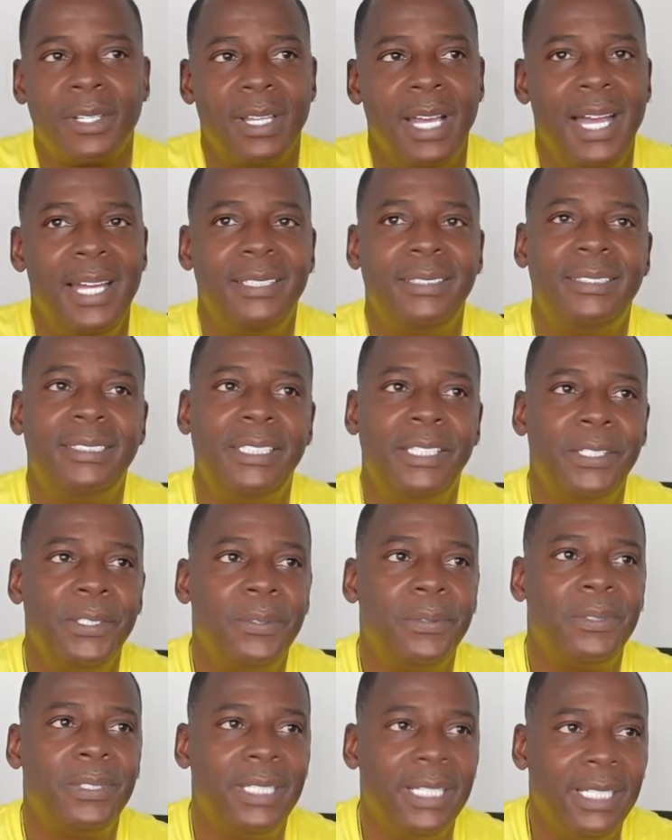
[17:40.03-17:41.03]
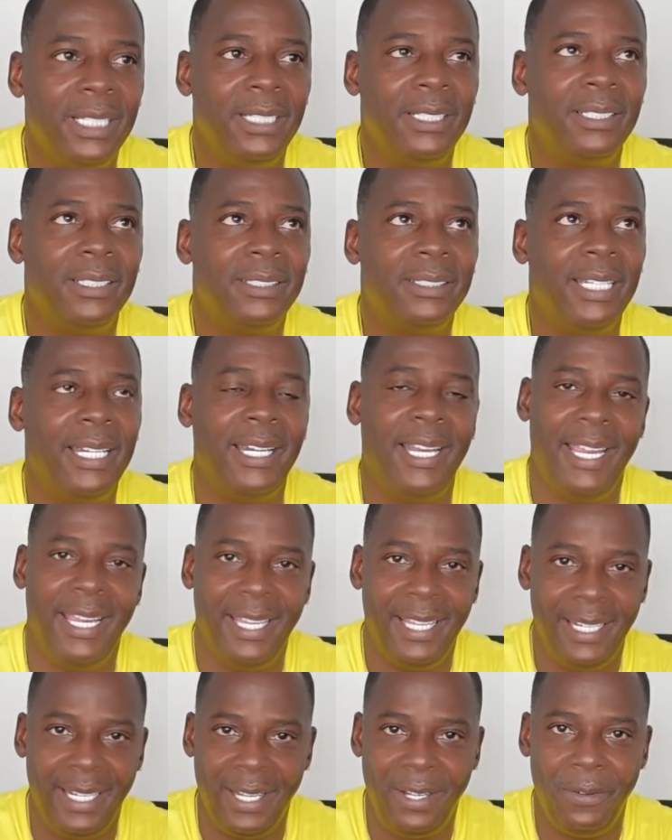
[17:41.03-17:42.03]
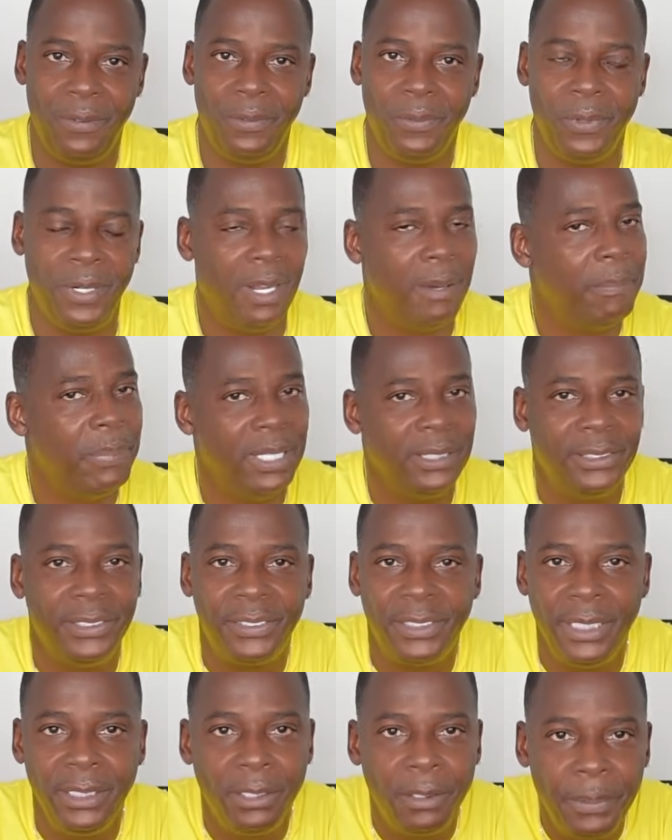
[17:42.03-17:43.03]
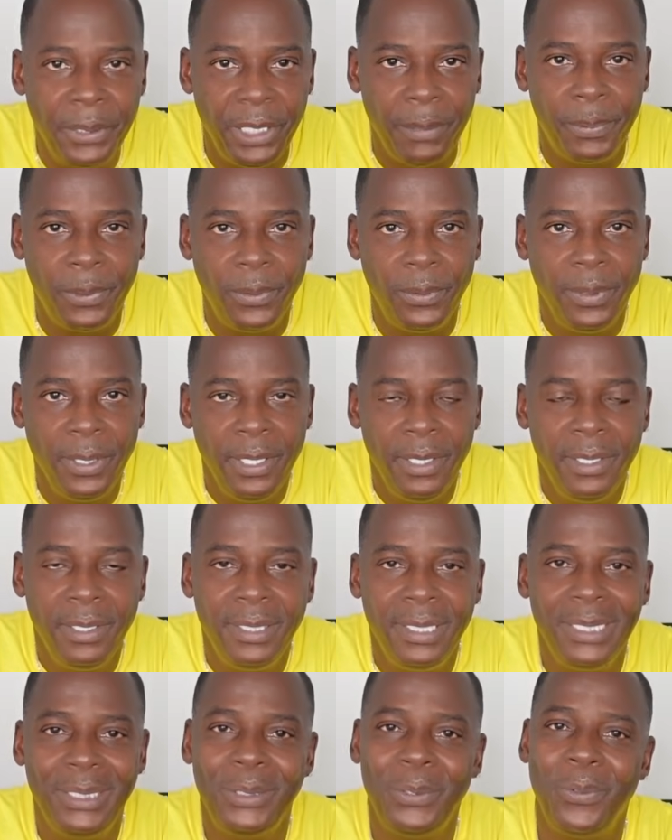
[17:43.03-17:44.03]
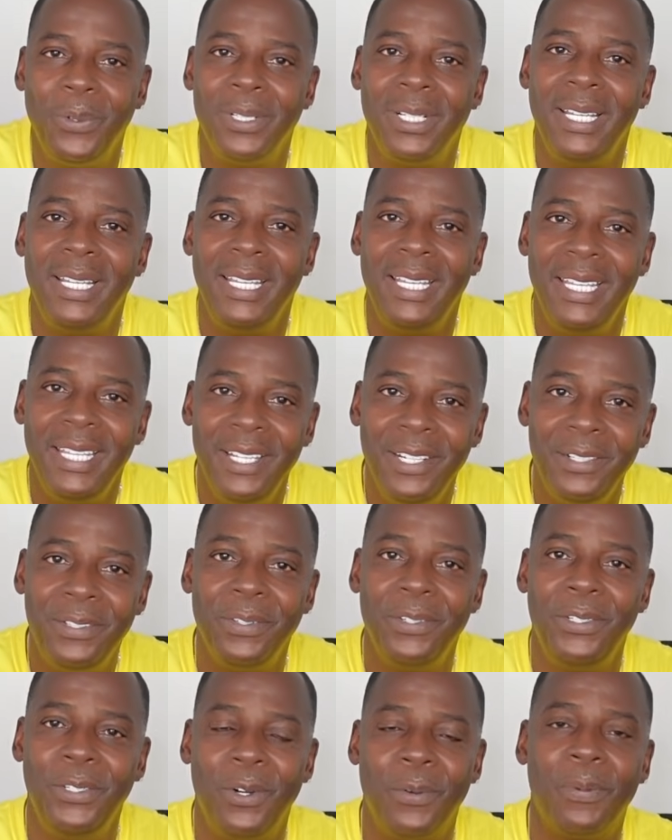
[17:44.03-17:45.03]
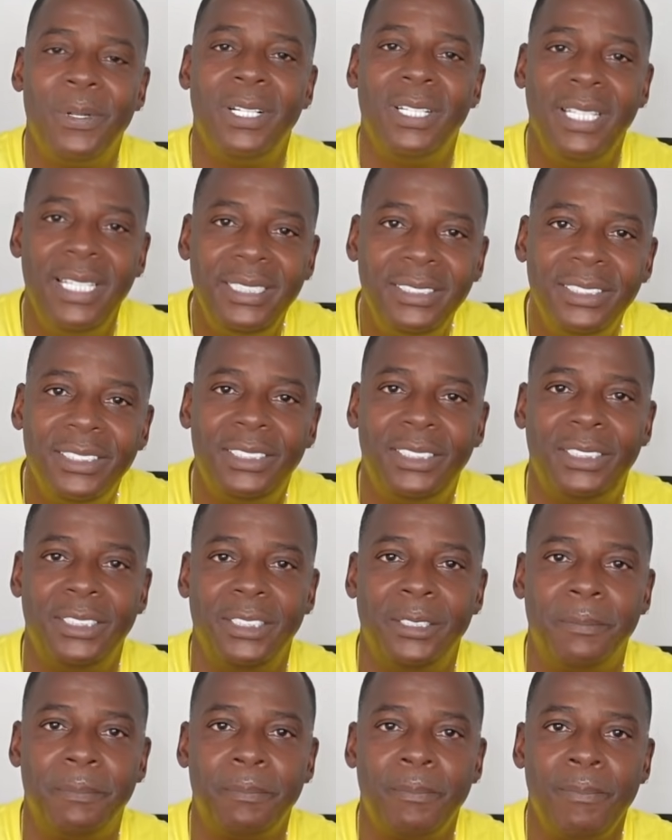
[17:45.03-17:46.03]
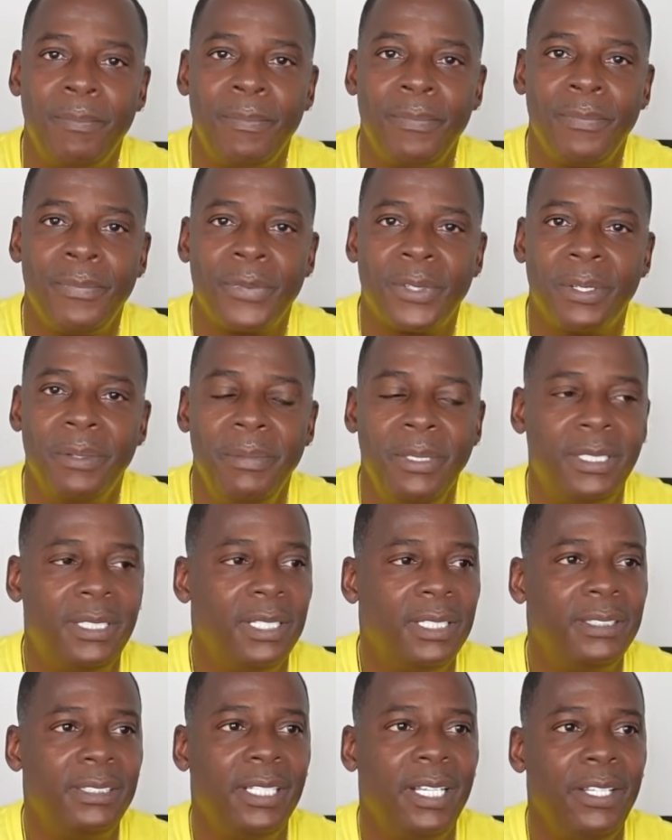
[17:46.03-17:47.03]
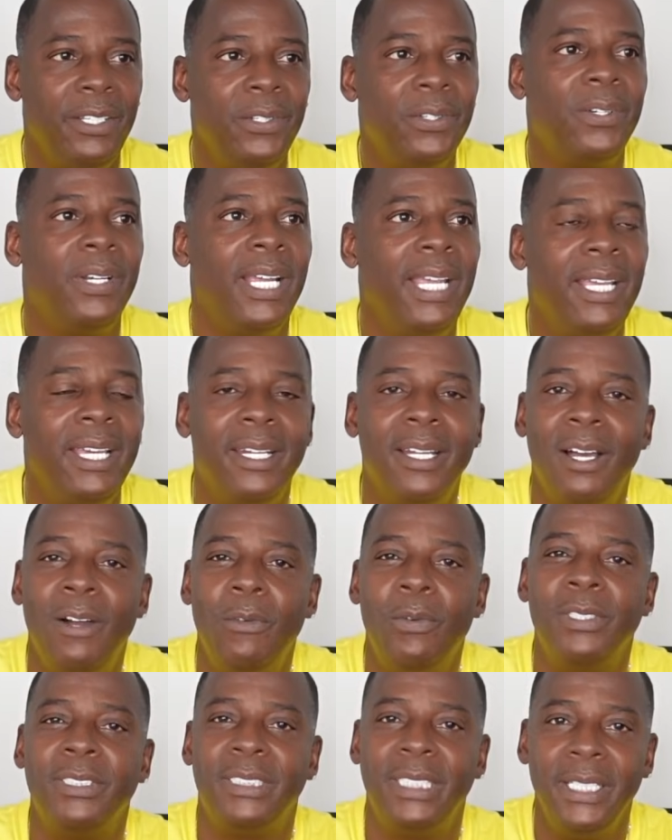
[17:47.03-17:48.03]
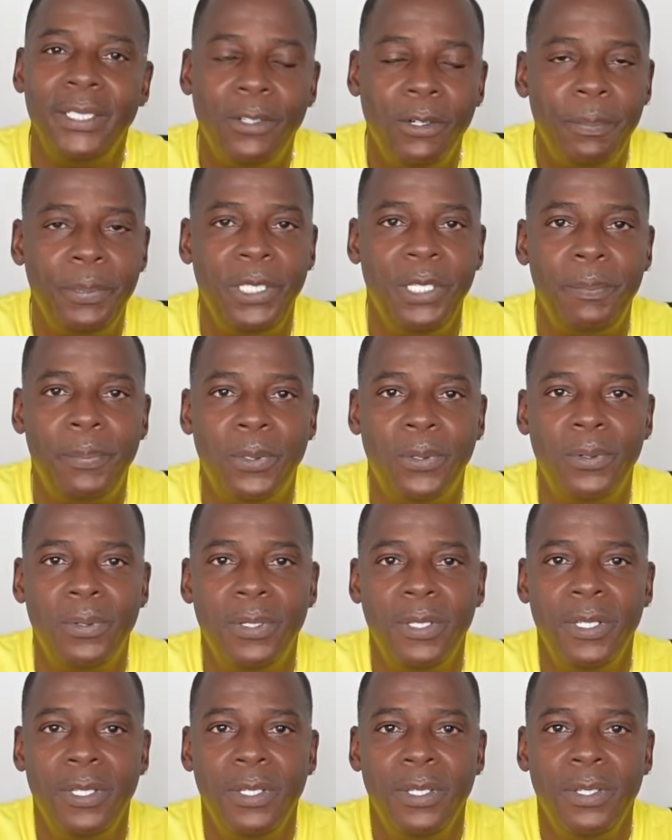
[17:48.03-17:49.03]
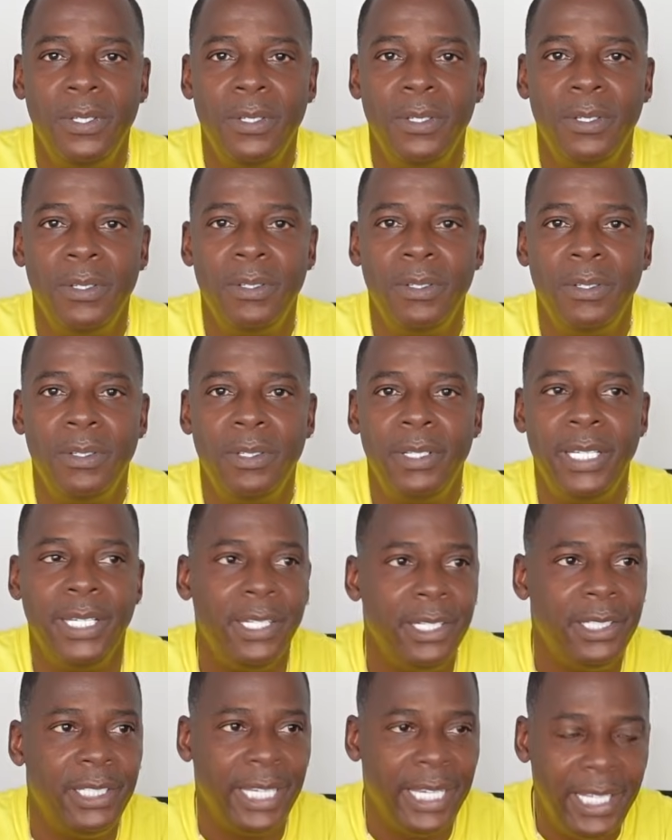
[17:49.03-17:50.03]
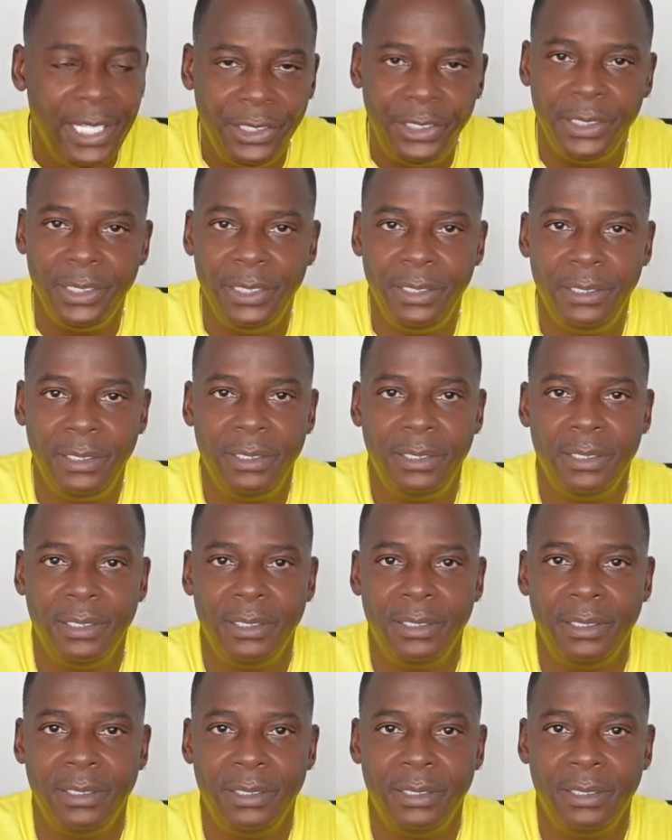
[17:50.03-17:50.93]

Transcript: I still think that hanging out with a bunch of single people is going to hinder your relationship because you're hanging out with single people engaging